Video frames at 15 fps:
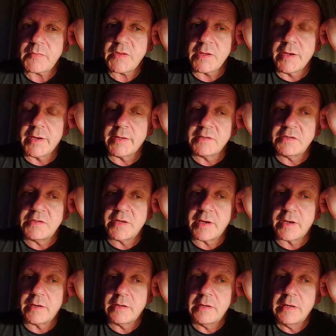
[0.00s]
And
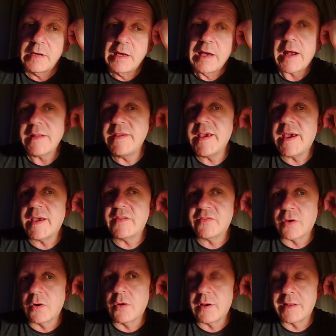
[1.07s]
yeah,
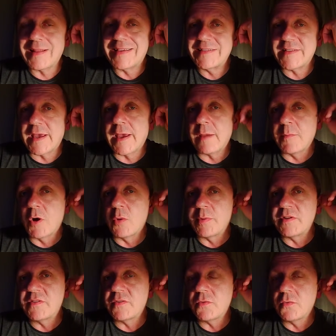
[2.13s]
so like I say, I'm
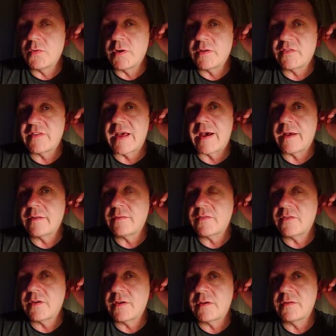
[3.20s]
hoping to start
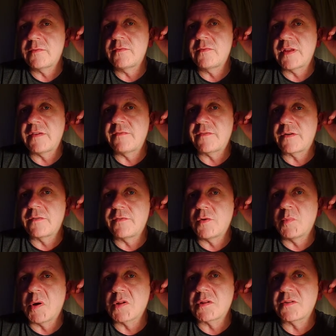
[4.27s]
digging for a few
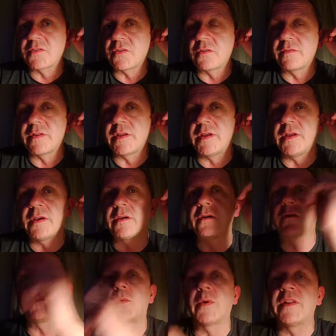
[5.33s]
bottles over
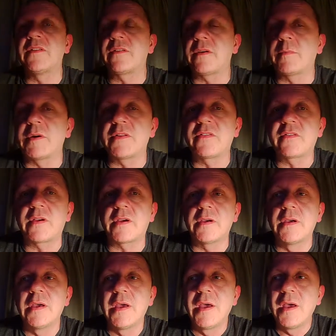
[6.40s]
the winter. But
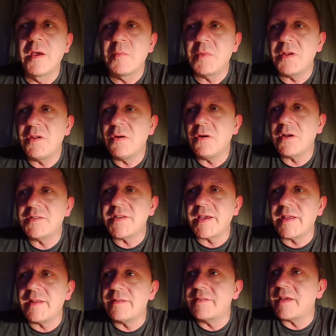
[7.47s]
no,
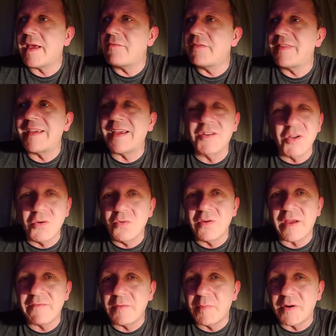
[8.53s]
everything I do,
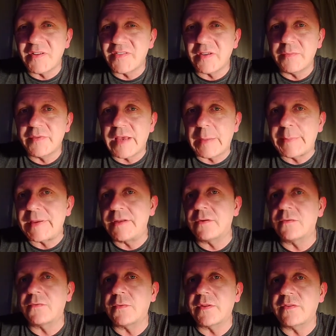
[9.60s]
everybody seems happy
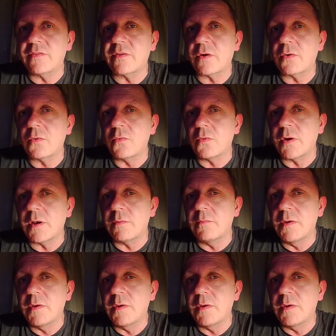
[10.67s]
enough with. So